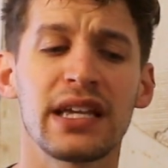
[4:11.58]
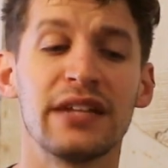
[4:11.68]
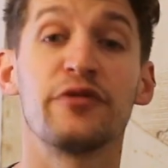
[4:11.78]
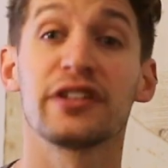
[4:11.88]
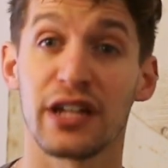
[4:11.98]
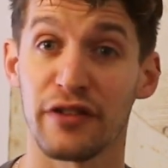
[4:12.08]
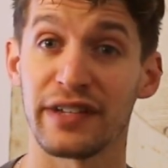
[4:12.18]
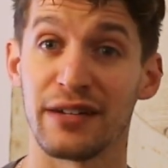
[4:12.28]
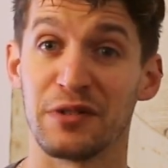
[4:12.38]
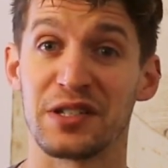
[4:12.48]
in
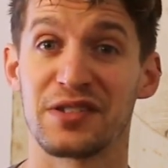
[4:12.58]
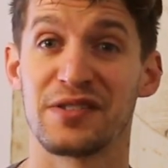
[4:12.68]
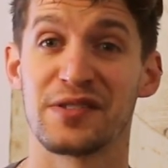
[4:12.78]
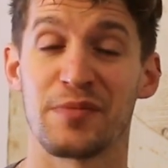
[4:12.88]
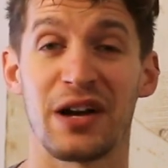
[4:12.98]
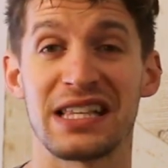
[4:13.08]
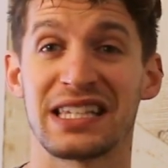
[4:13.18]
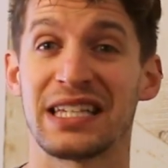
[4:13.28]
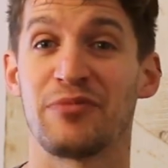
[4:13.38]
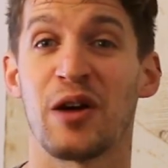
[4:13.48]
Philadelphia, which
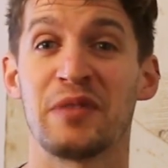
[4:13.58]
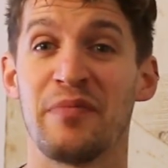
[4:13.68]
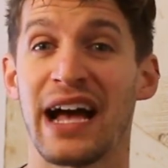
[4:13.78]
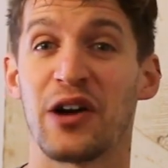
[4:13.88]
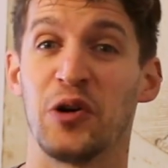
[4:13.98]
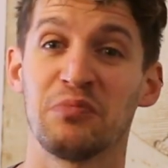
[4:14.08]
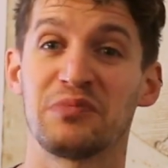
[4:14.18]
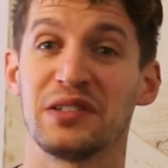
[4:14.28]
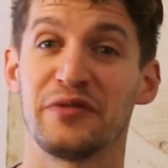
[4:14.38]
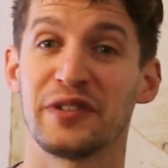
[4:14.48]
surprisingly brought me back home
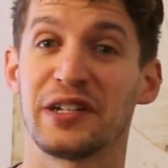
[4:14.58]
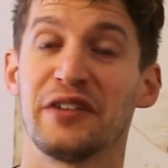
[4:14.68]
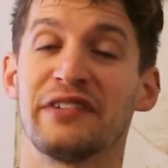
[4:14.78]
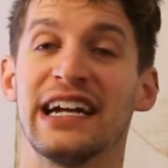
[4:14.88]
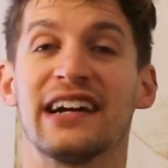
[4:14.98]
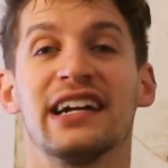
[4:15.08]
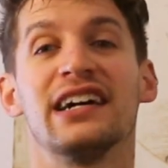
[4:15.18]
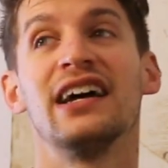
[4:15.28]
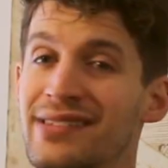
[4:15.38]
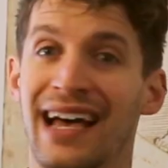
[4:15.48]
to the Philadelphia
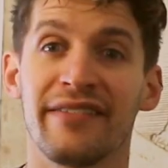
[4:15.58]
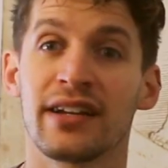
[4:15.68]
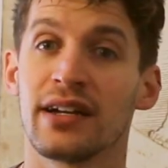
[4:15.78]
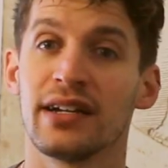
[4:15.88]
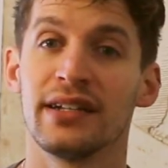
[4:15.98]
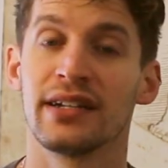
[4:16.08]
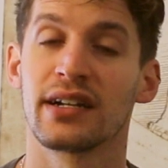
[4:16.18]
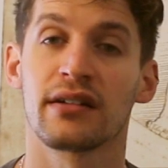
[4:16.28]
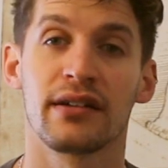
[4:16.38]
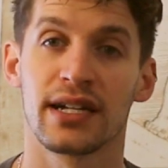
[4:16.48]
area. It's having an
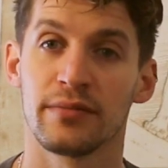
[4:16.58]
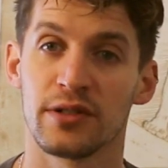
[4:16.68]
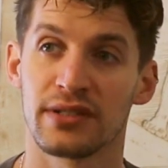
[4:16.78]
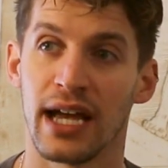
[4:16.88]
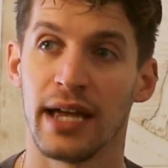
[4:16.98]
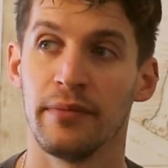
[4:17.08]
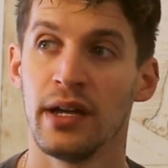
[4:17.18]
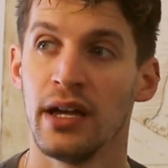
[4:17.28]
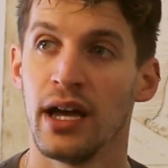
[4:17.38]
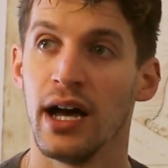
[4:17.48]
incredible time.
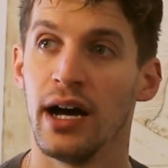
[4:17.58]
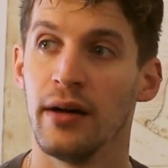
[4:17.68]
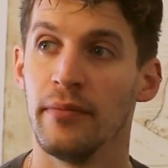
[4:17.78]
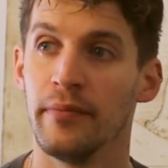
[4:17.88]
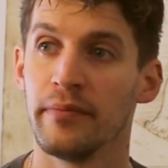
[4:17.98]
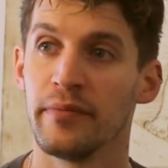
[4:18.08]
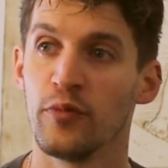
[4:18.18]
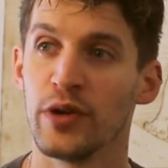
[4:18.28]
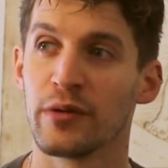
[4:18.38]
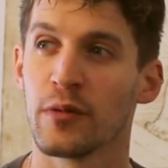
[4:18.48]

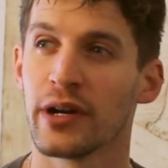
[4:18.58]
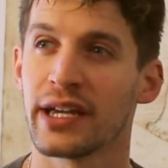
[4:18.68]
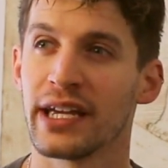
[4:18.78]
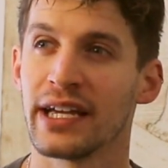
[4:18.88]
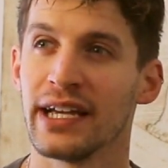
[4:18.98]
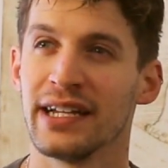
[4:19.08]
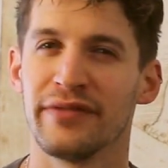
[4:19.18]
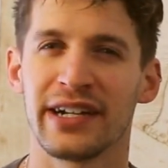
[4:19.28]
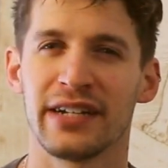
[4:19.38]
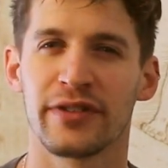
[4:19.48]
We were working in a
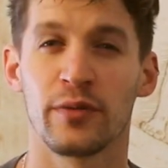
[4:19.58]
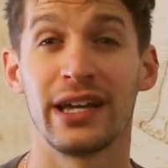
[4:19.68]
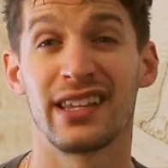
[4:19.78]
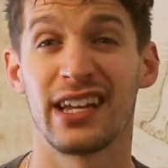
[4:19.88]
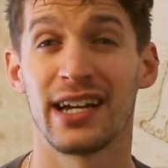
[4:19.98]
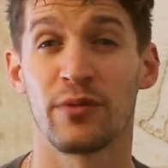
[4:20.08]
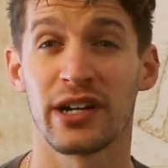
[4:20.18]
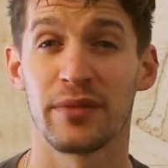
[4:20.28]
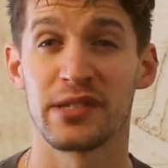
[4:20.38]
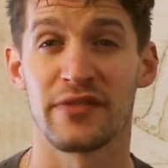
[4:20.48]
very different way than I had
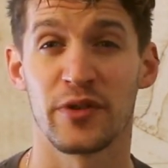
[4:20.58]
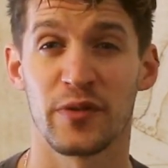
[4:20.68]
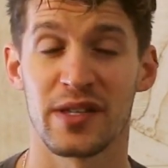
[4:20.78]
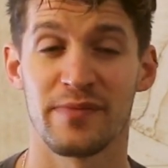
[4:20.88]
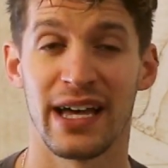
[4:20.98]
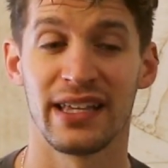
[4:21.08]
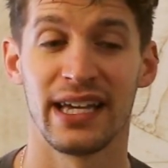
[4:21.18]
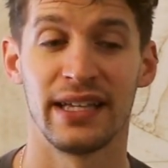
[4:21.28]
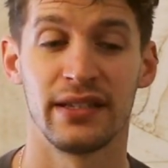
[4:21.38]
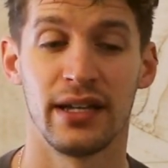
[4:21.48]
worked at Pacific Northwest
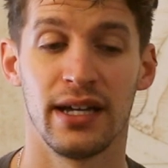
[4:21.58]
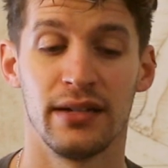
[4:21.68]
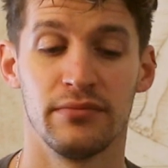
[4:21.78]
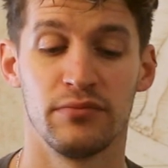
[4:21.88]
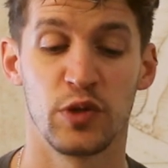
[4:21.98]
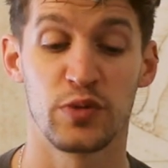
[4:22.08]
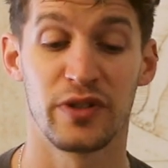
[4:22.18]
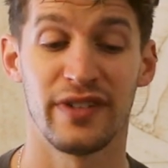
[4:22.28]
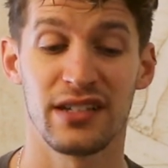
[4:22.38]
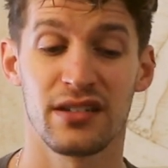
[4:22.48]
Ballet, which would
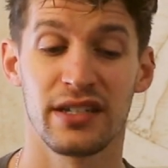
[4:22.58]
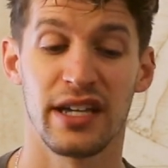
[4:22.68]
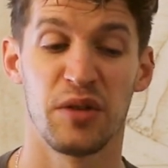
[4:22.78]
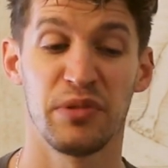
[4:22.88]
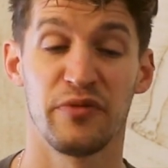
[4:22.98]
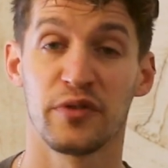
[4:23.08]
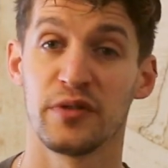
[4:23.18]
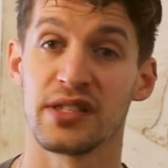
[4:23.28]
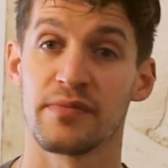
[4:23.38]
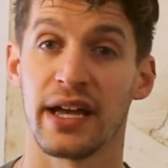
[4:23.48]
eventually help
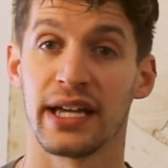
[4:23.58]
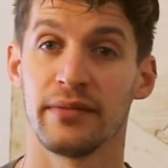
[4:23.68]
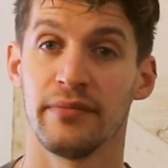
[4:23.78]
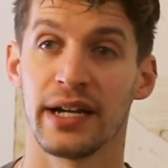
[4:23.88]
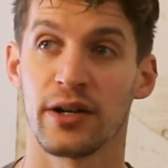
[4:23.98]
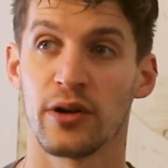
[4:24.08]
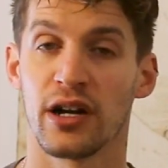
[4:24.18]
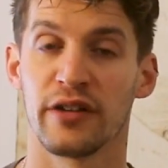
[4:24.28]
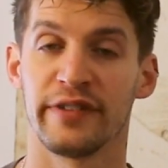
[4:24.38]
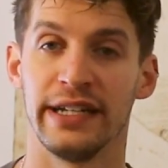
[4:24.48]
influence my
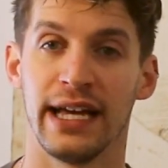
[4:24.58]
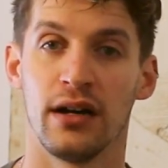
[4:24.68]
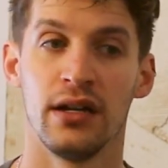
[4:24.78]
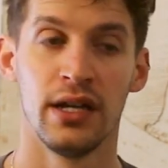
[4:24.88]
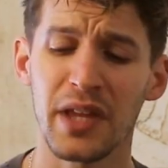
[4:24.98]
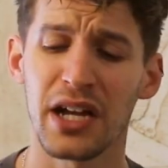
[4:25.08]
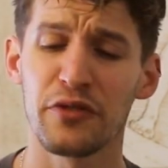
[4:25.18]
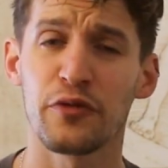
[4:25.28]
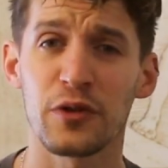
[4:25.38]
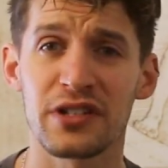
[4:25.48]
choreography now.
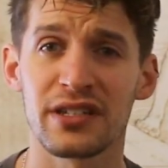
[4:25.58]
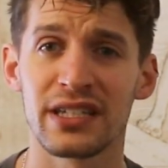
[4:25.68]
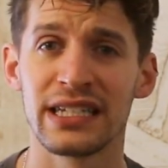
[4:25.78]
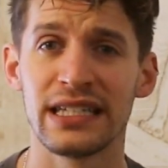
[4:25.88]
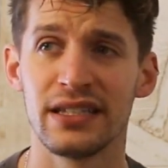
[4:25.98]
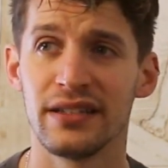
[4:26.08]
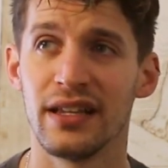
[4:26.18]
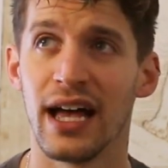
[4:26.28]
Unfortunately,